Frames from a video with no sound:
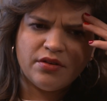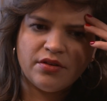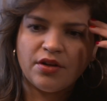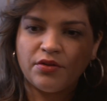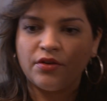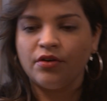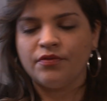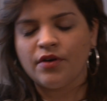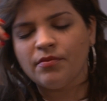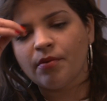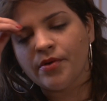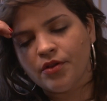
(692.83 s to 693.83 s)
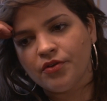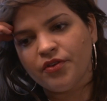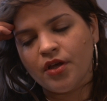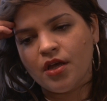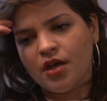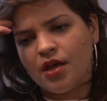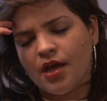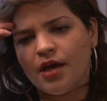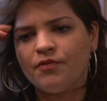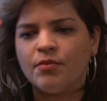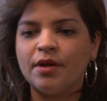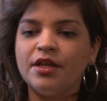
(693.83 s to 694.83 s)
They're 35, my brothers. And
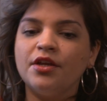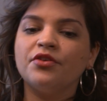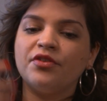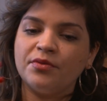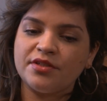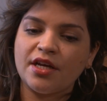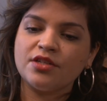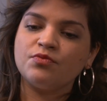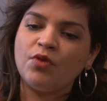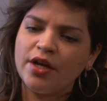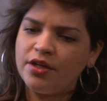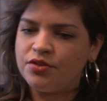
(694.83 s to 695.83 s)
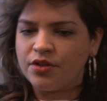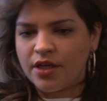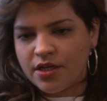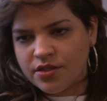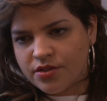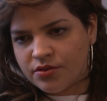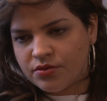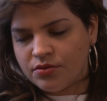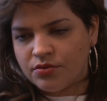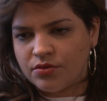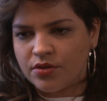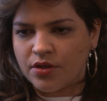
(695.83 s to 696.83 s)
for many years he was asked, why did you get
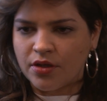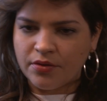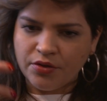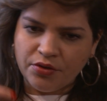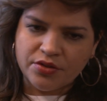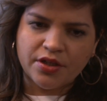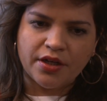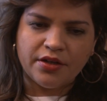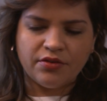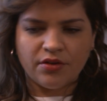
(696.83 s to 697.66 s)
into neuroscience?